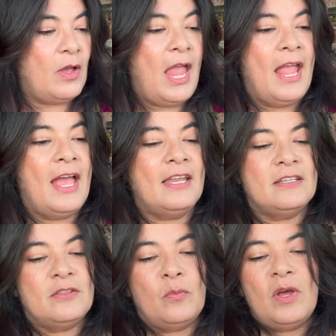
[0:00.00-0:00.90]

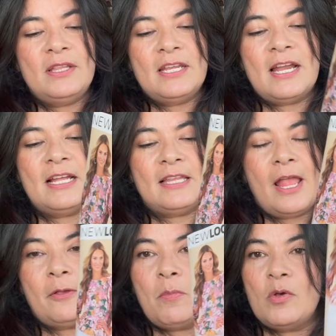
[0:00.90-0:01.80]
and the one that I
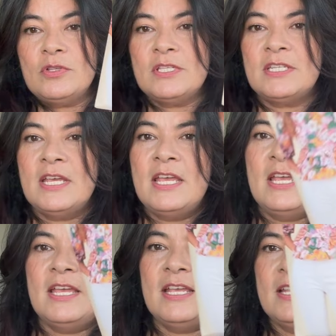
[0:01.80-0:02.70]
like most
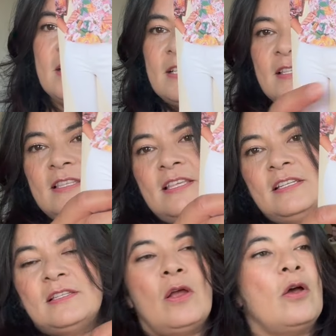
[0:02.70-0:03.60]
is
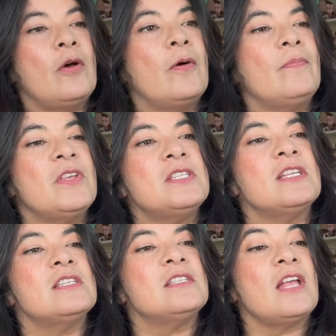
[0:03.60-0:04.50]
this. This
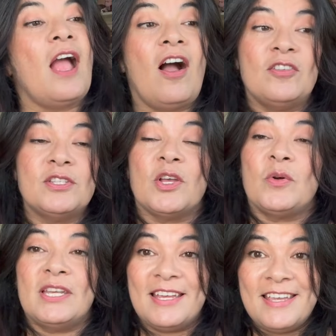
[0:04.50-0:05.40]
is also
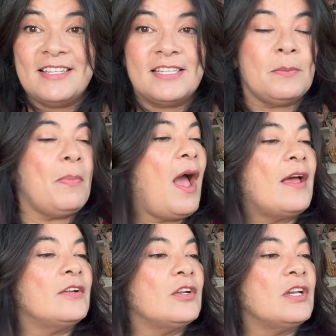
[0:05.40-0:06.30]
an easy
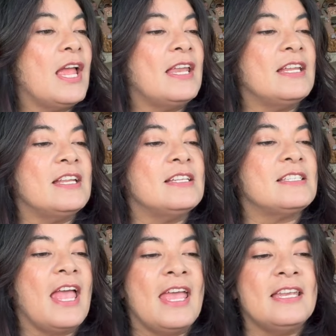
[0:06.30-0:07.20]
pattern, and it
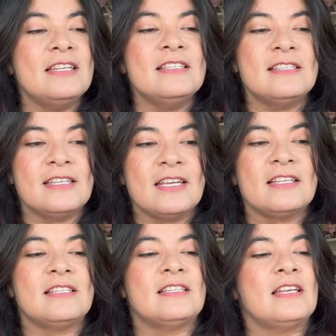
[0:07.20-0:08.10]
is
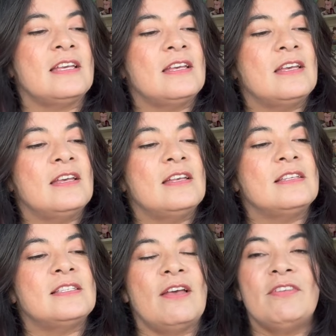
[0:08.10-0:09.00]

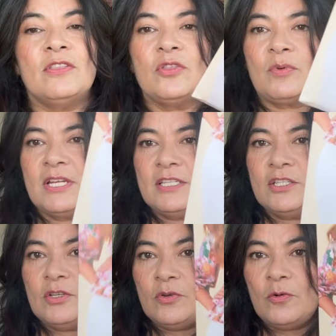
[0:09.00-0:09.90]

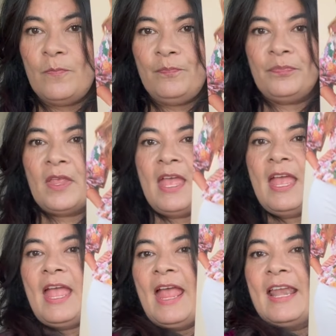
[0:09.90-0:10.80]
N6732,
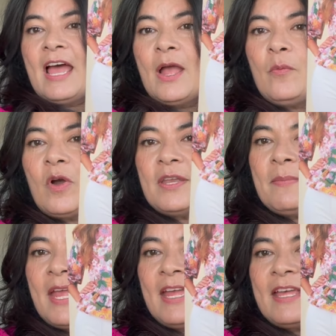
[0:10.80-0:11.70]
and I want to
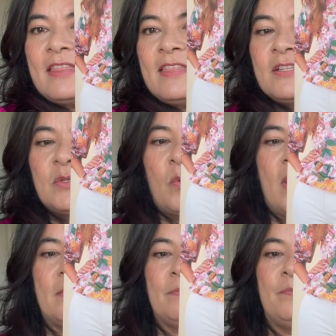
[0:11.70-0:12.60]
make this
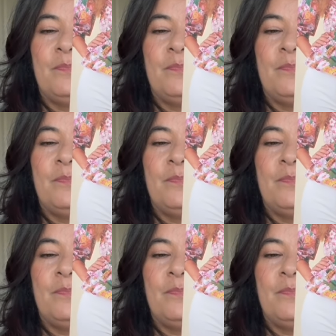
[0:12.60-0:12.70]
one.